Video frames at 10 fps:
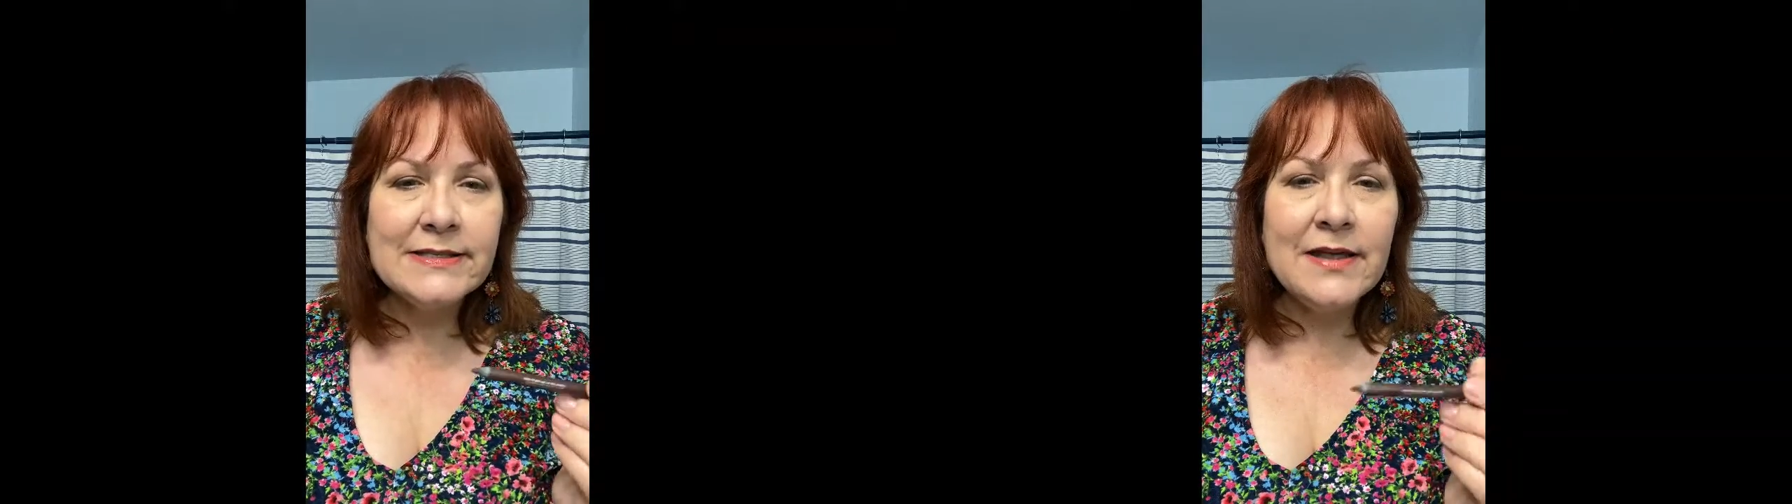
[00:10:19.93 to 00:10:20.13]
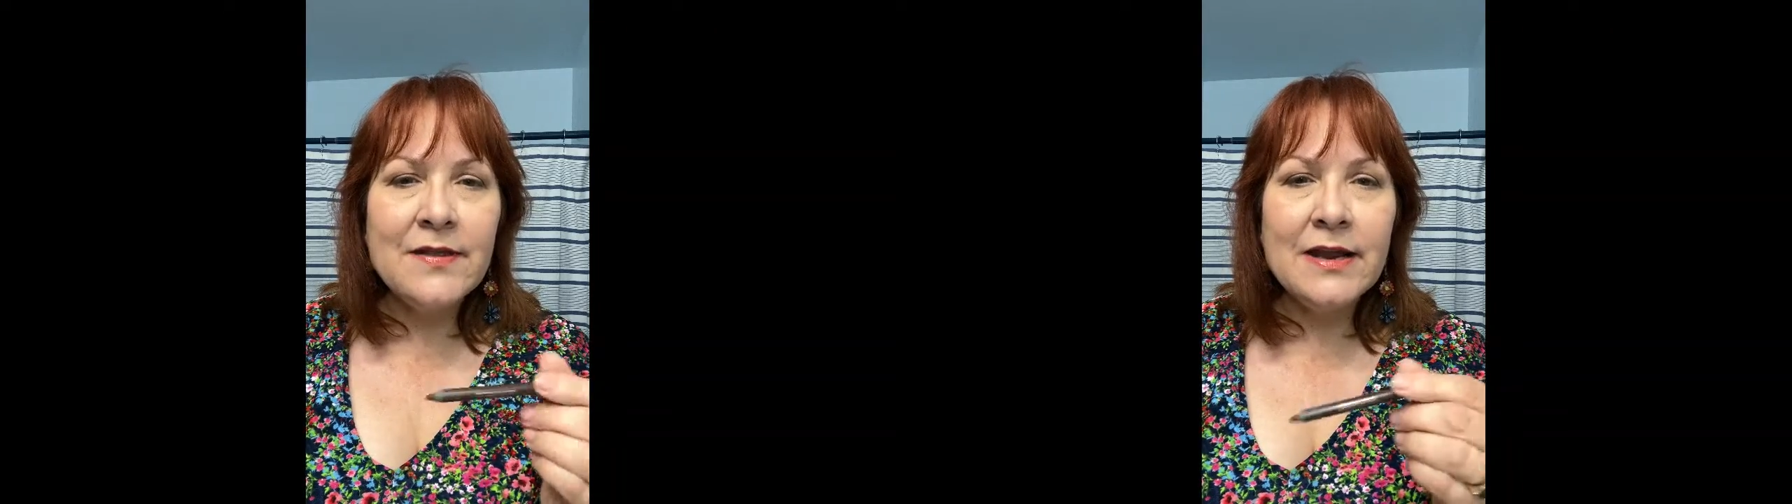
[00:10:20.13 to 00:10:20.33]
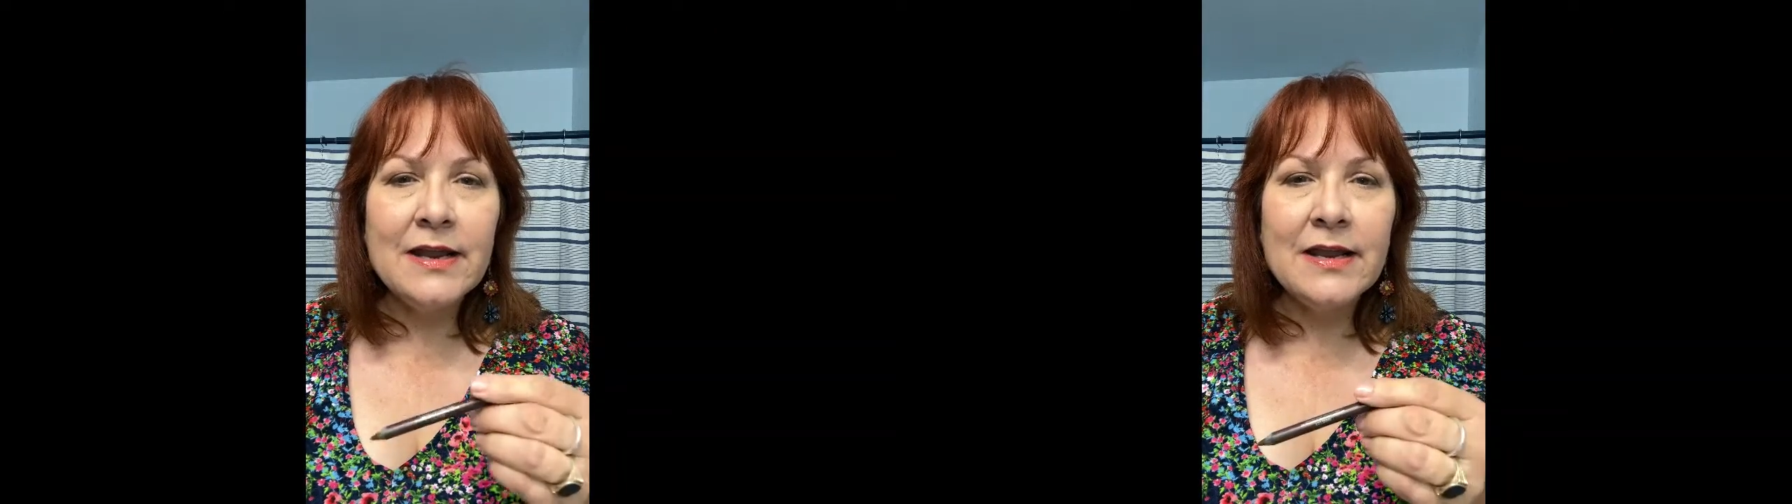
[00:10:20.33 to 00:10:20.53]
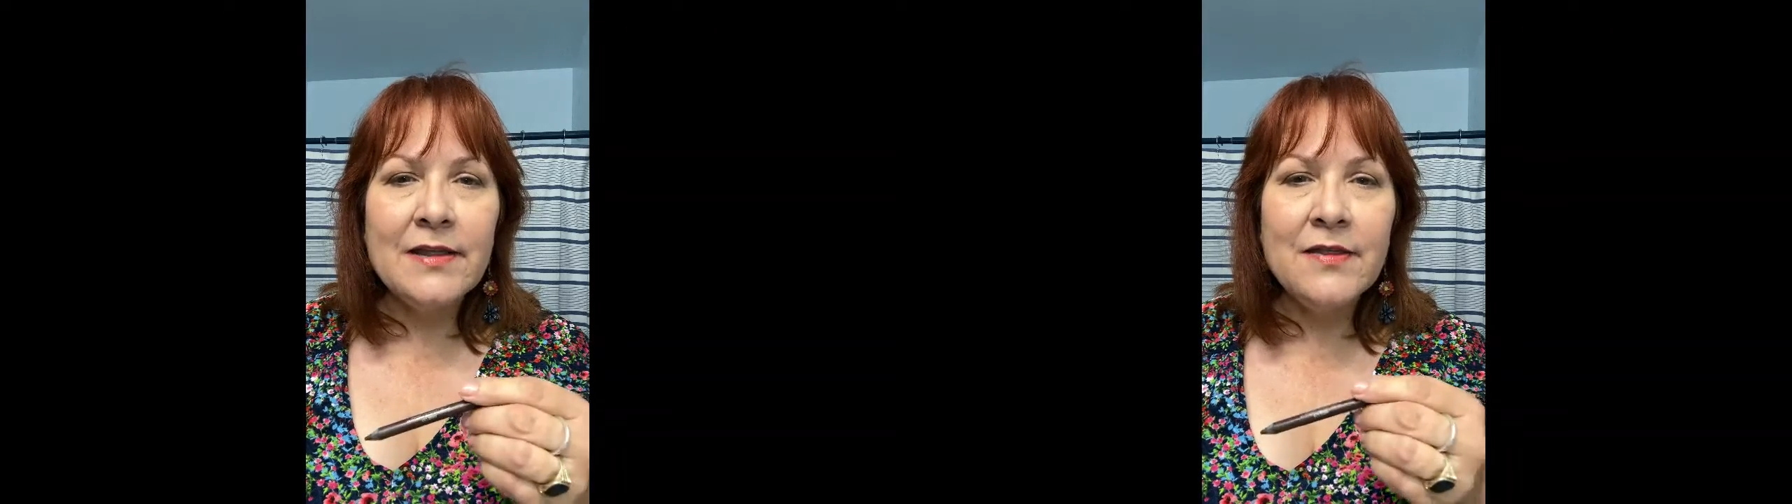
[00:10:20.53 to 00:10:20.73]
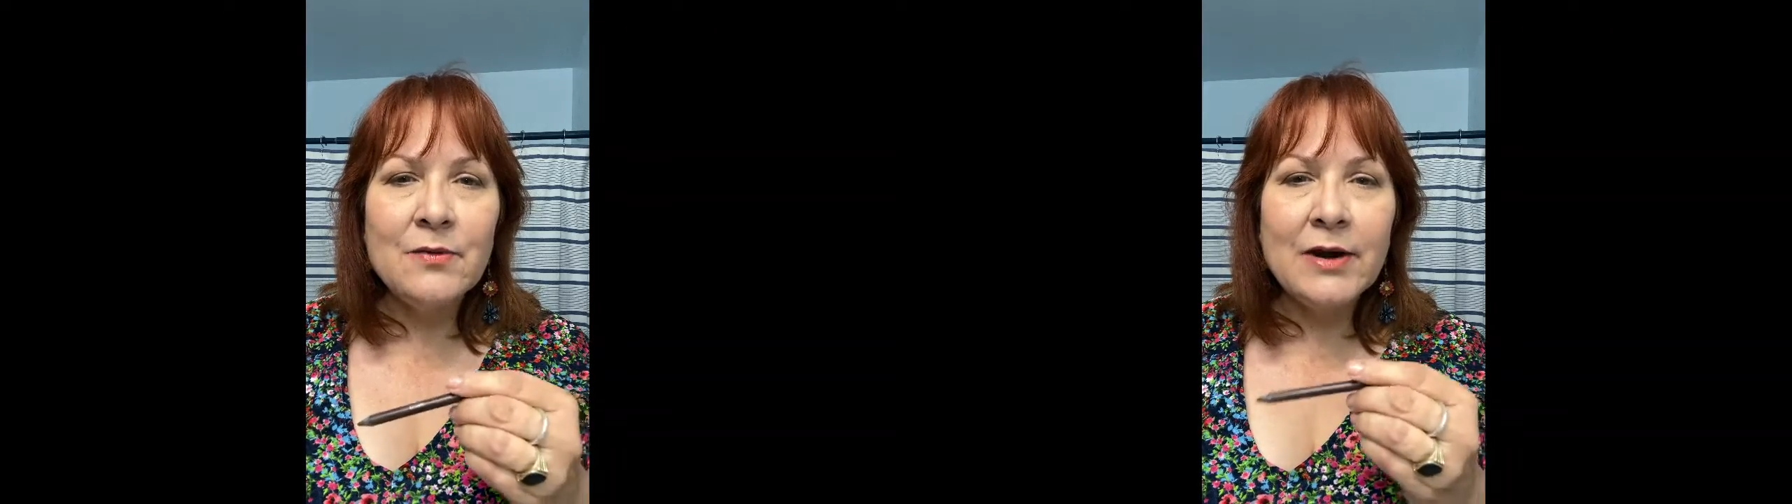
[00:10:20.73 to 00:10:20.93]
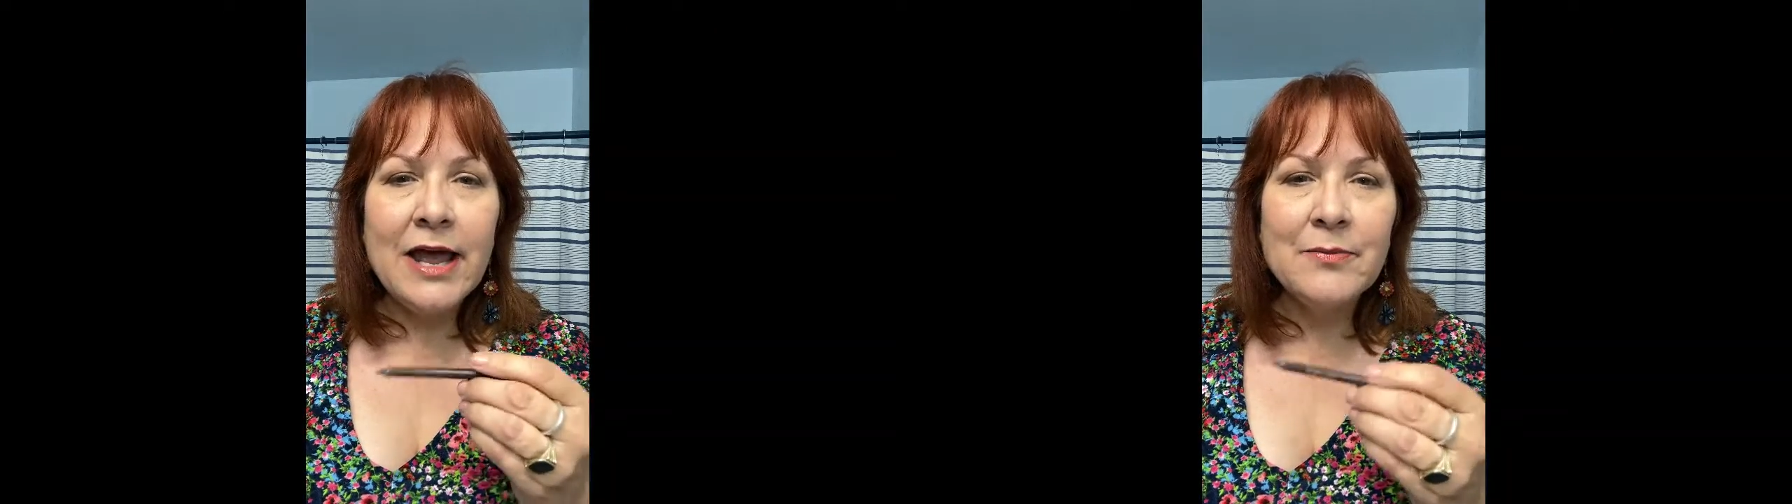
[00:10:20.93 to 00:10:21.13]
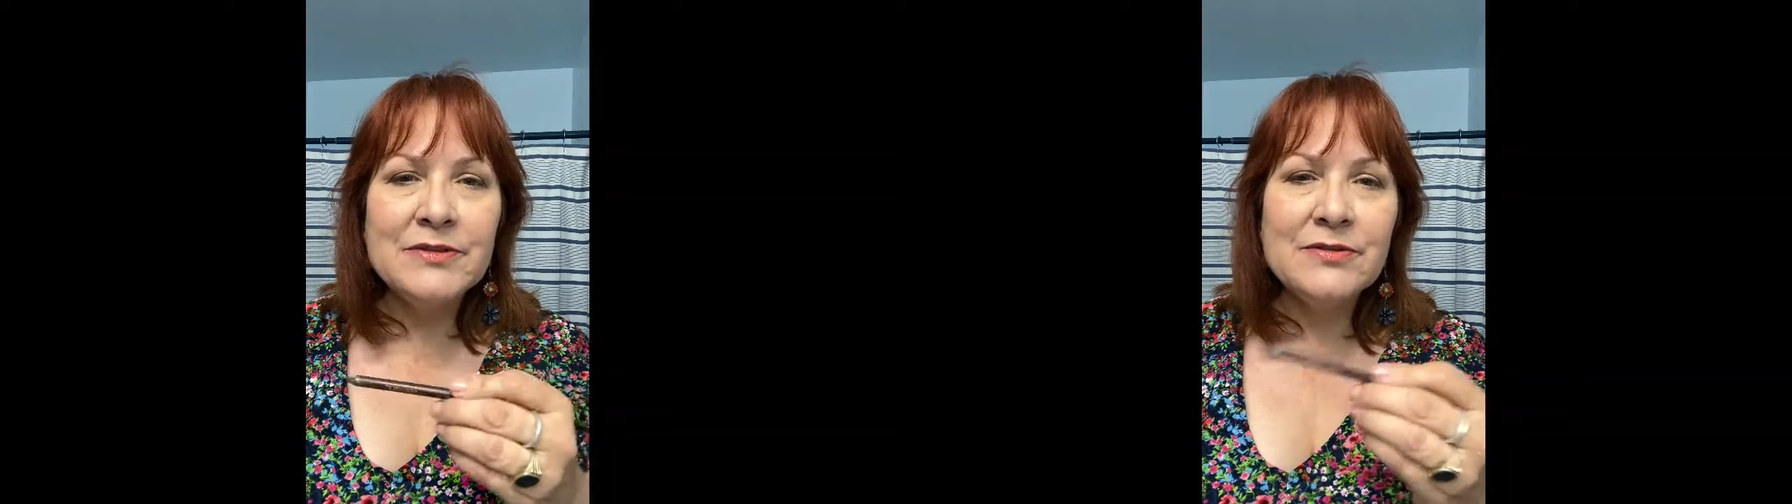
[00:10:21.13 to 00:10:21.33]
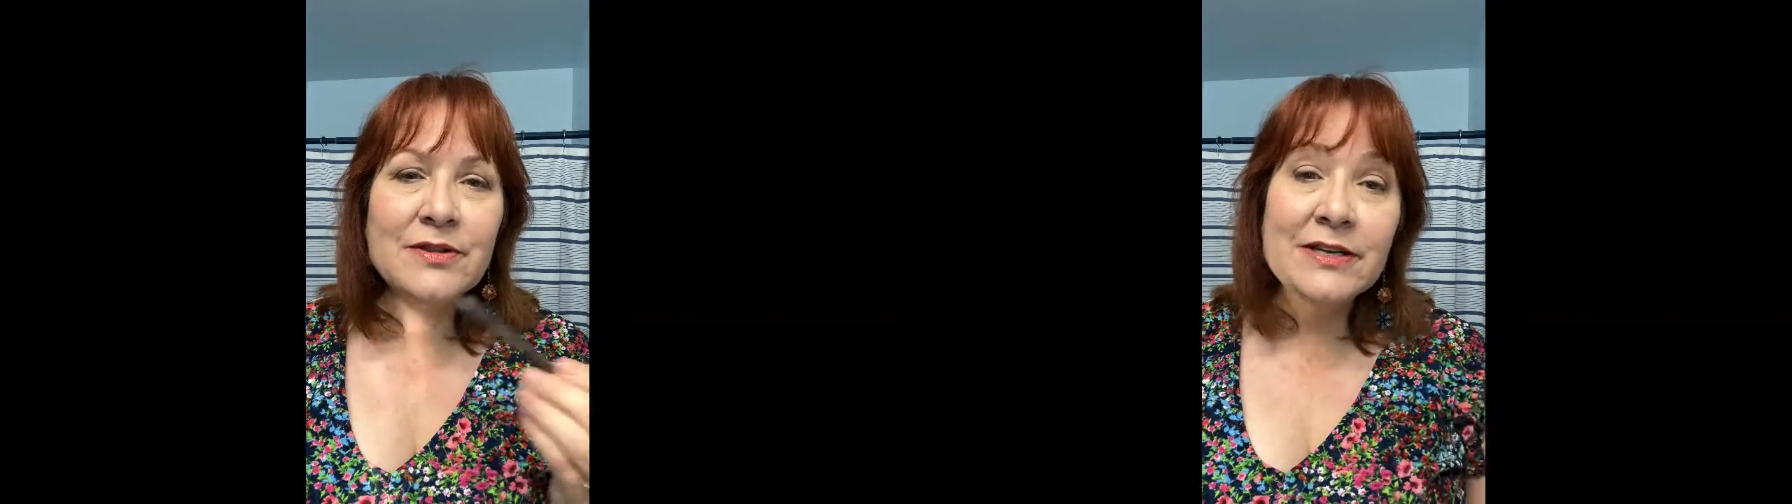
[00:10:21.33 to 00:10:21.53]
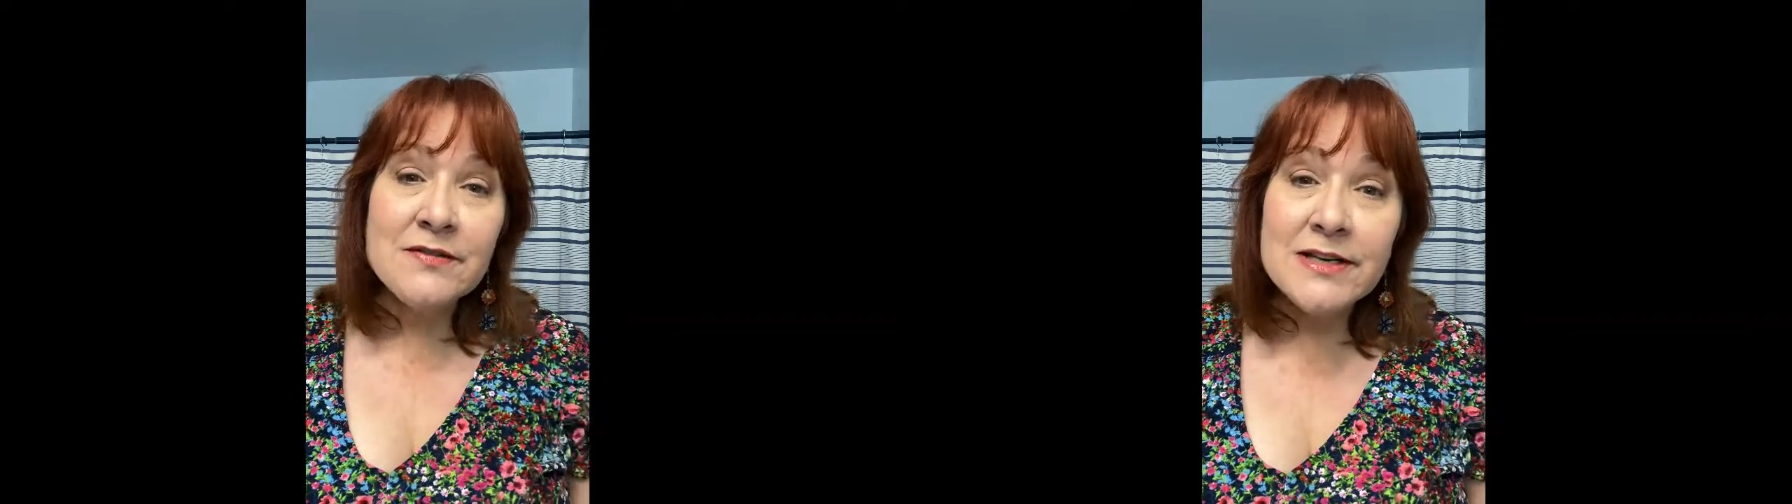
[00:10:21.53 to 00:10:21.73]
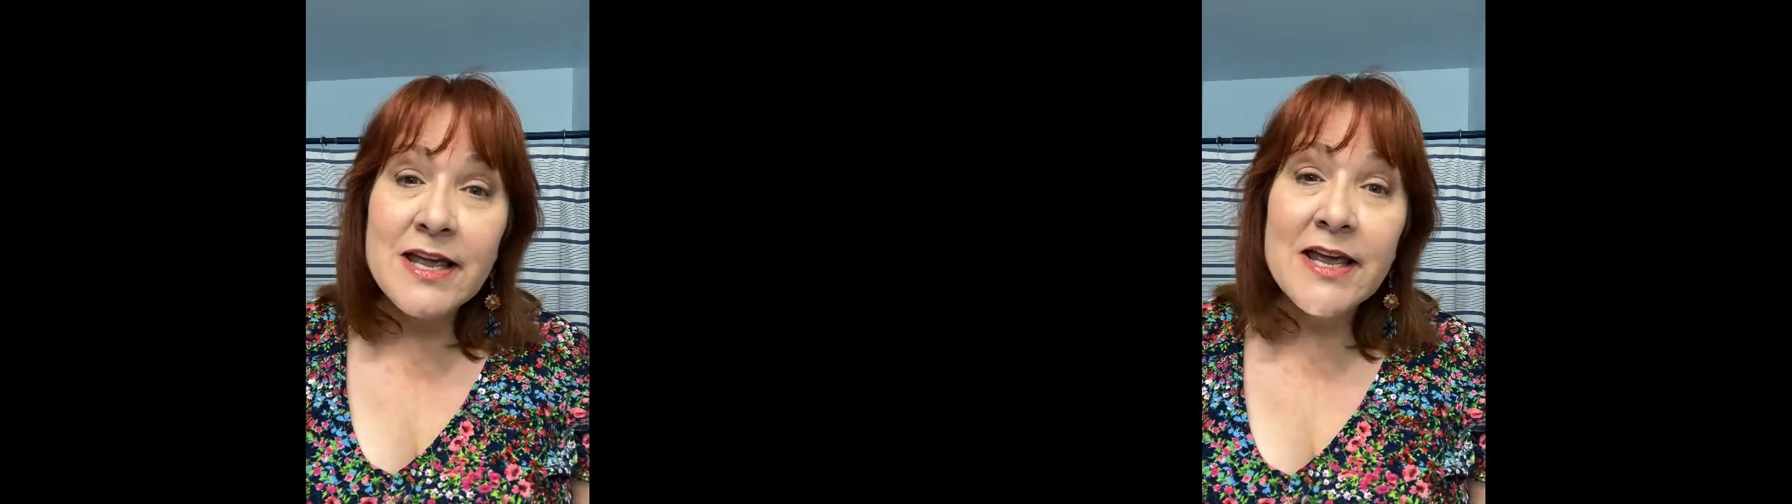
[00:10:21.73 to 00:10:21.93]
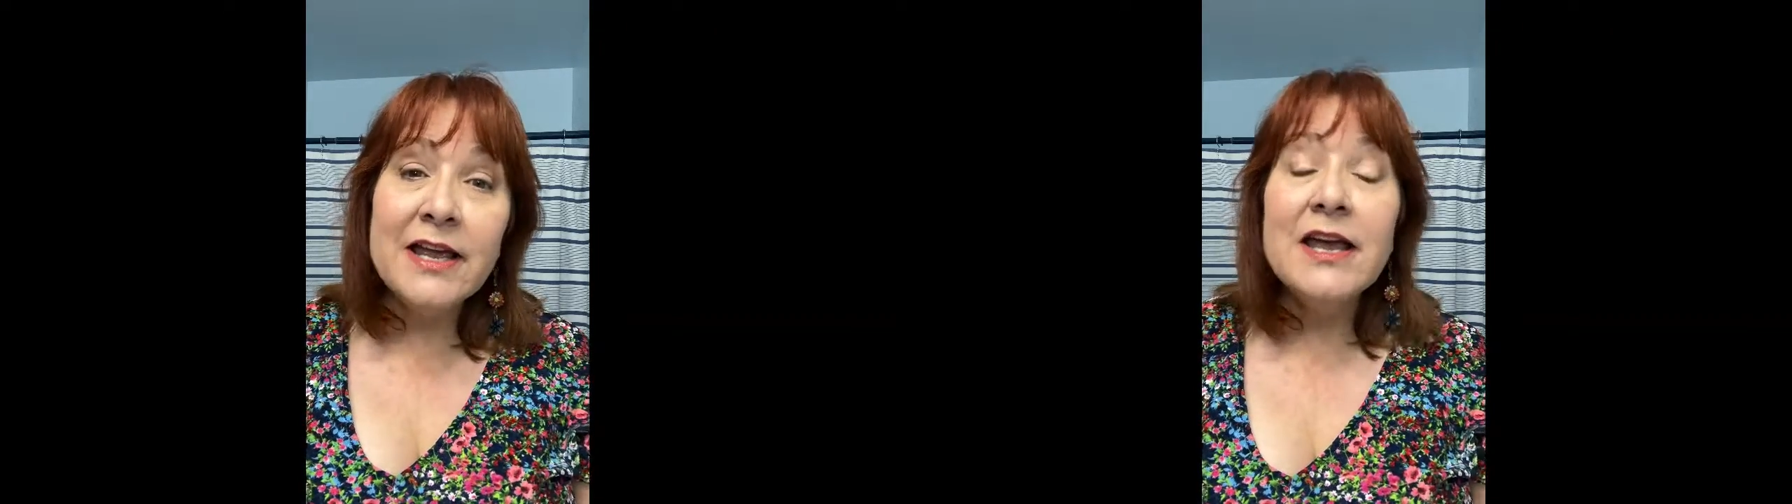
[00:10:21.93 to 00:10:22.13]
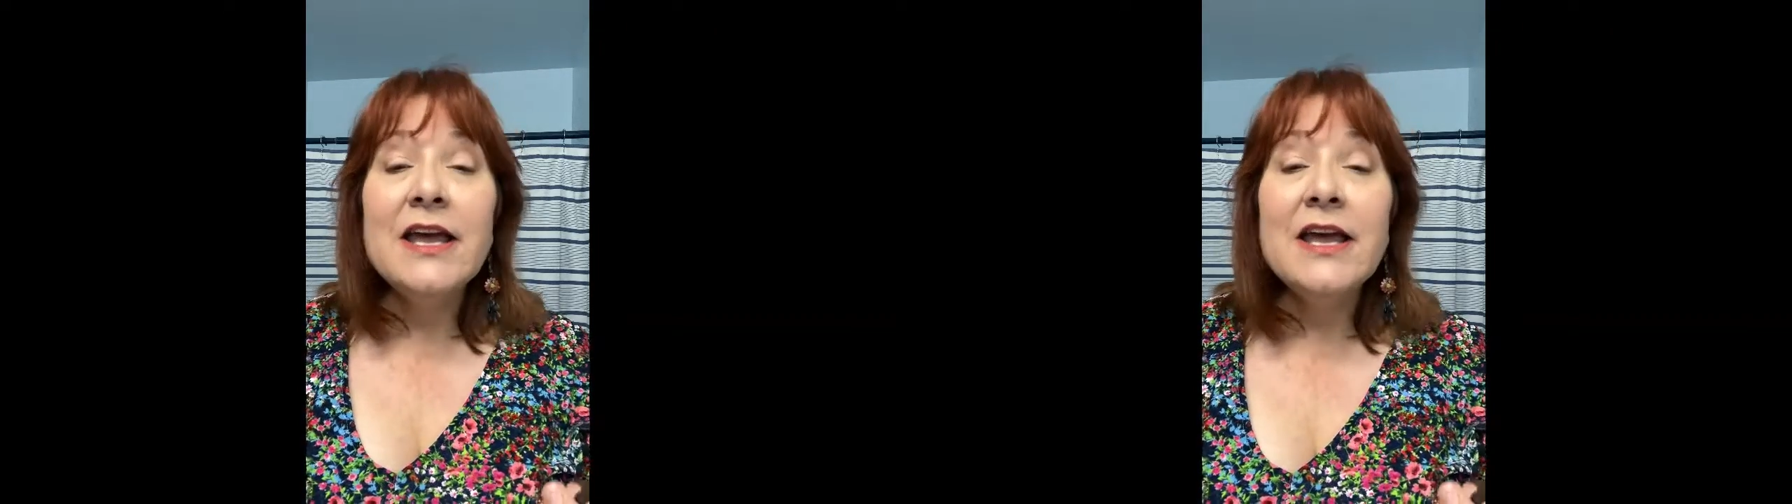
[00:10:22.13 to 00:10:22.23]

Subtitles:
and then what happens at the end of the day,